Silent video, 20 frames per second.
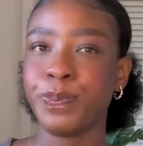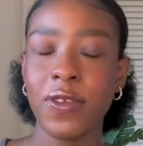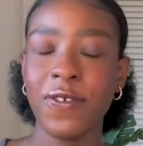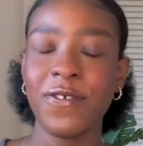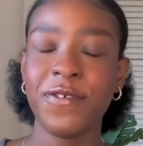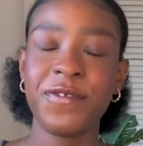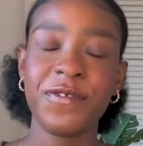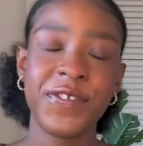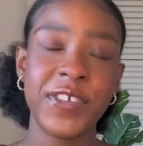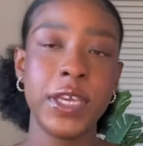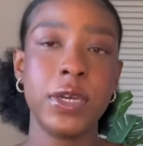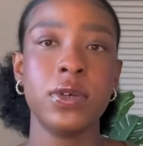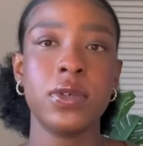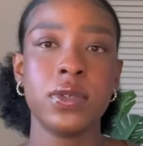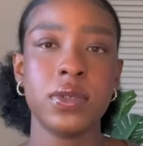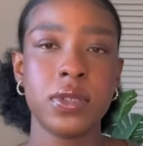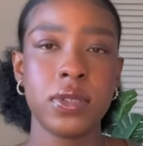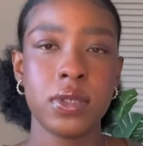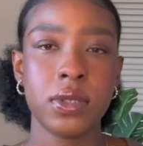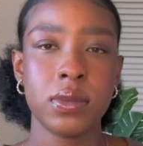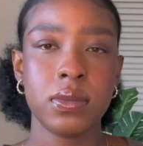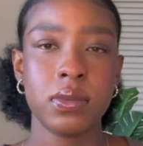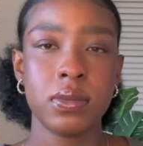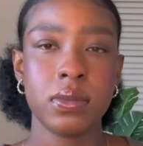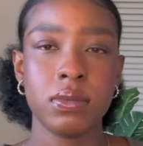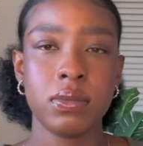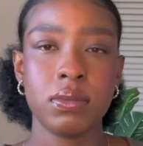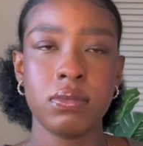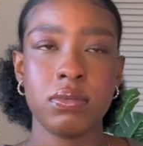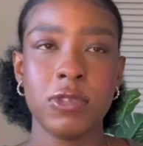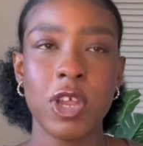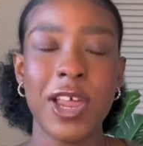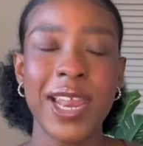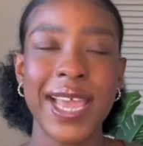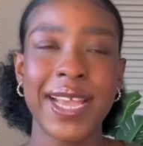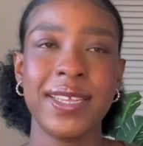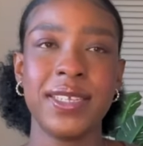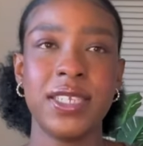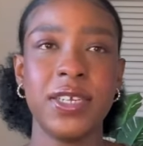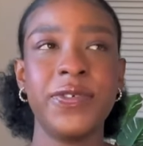feels not
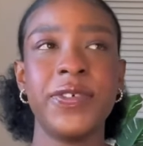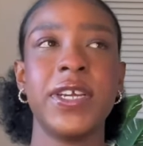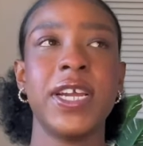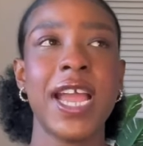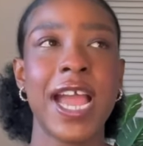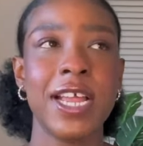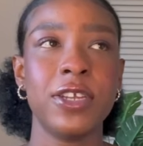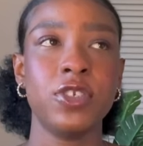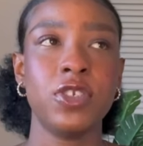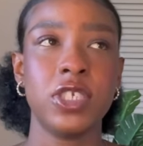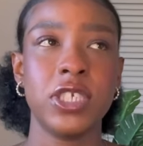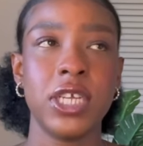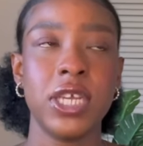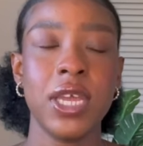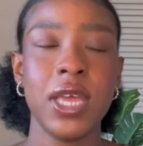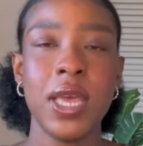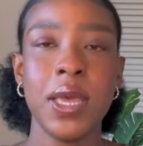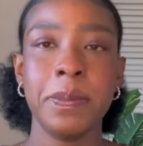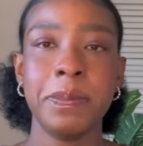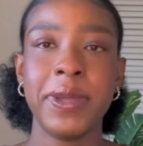like a different country,